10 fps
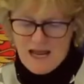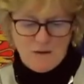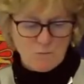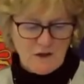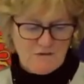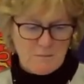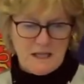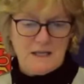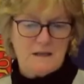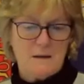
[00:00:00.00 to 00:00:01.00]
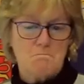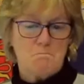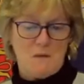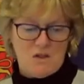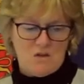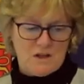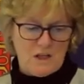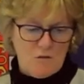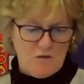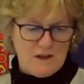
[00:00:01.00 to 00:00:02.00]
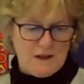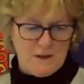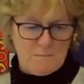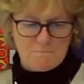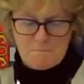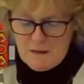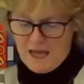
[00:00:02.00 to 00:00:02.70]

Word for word: and we've been misusing them.